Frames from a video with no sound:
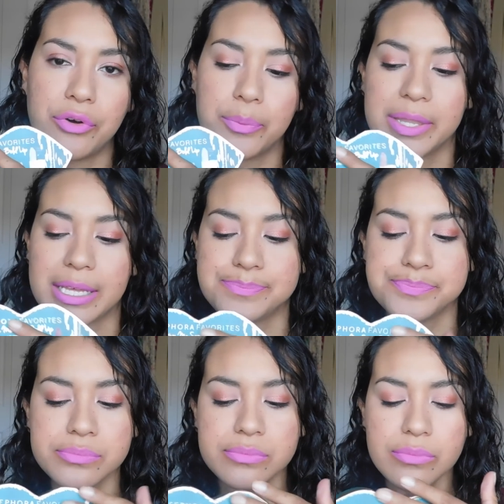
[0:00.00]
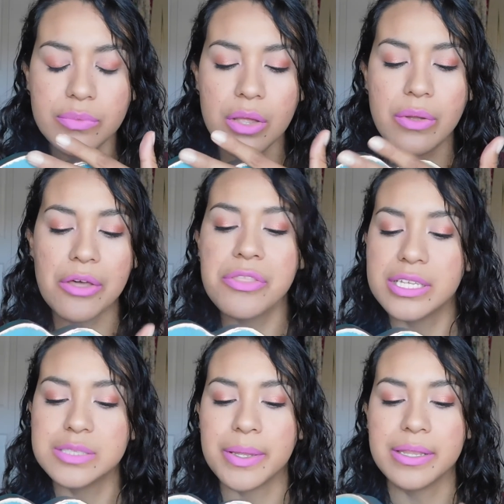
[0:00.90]
formula rather
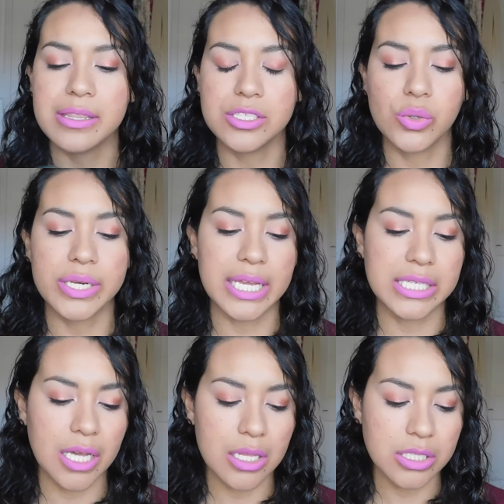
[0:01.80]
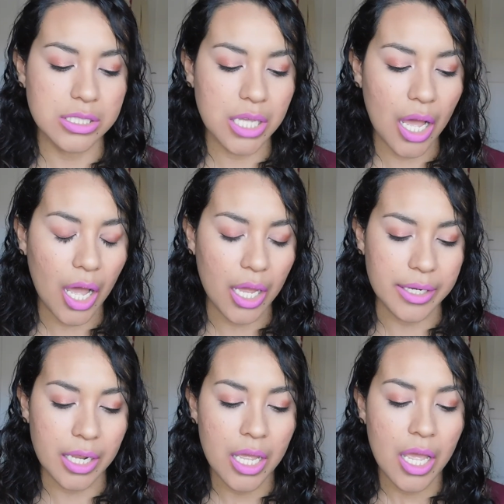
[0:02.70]
than spending the $28 on
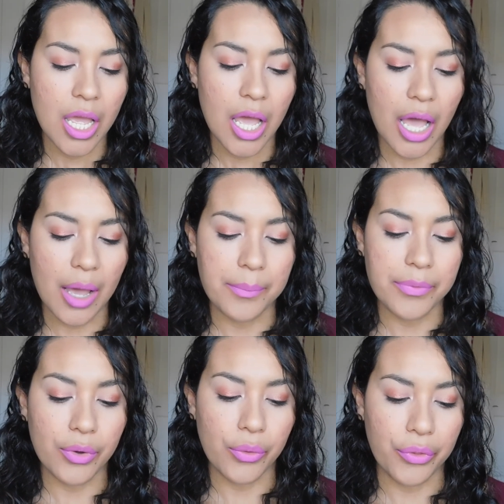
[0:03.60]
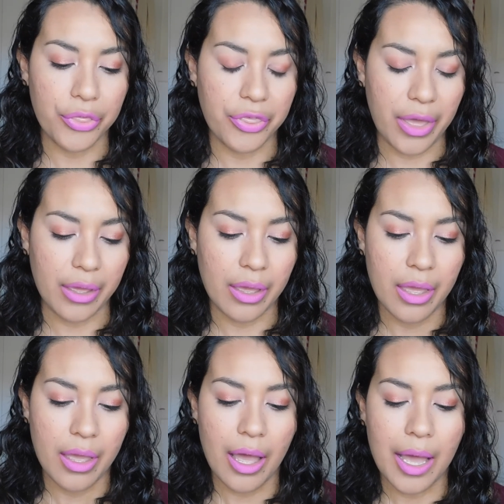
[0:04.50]
um, the whole thing.
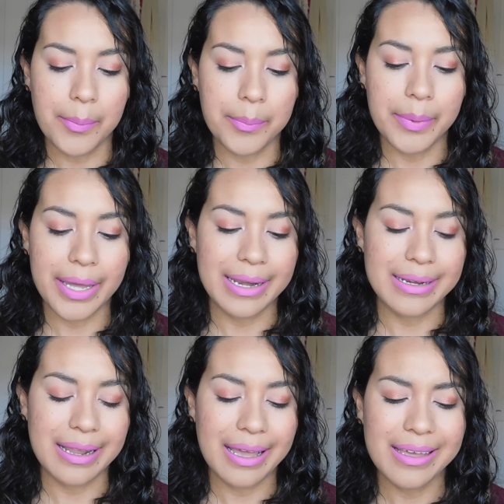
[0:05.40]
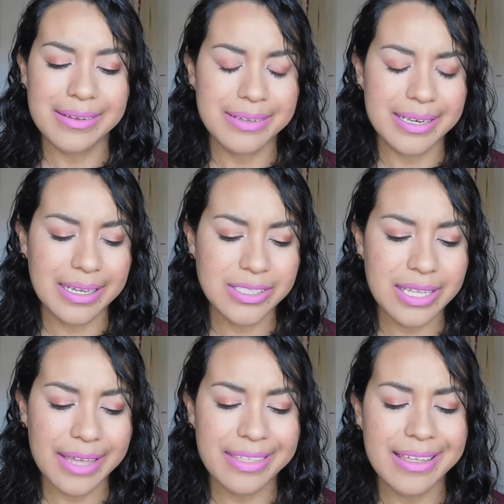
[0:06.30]
Um, but and
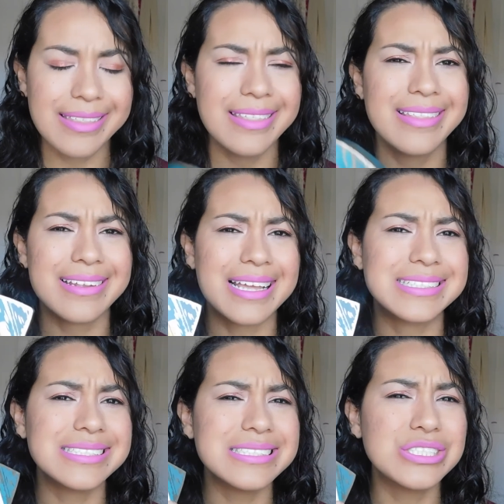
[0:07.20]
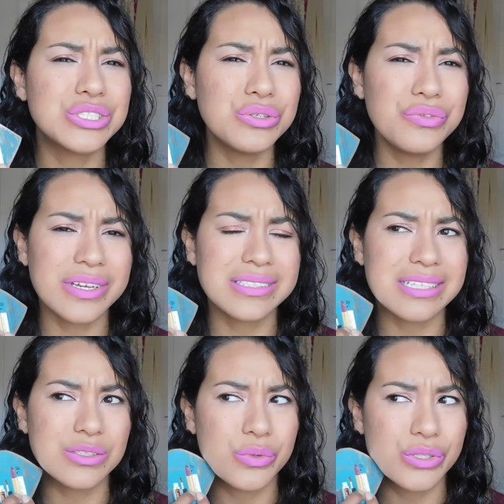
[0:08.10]
actually I think like just the Too
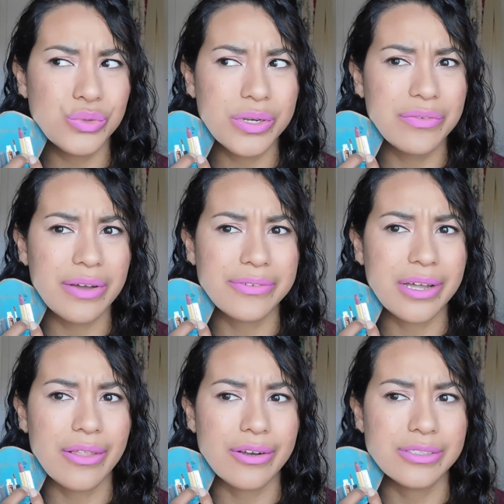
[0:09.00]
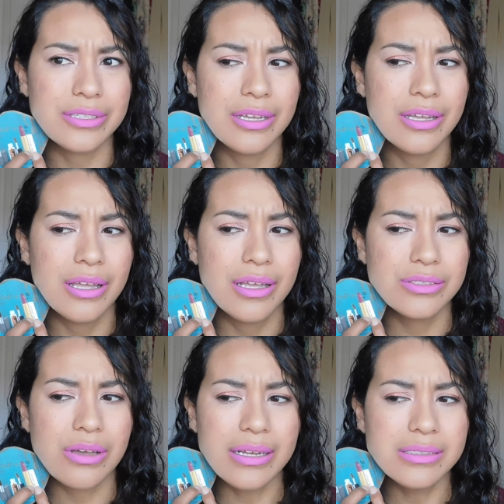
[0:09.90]
Faced is worth $25.
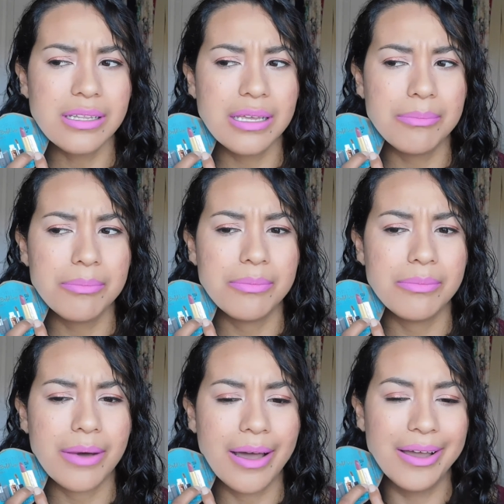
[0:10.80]
So actually, hmm,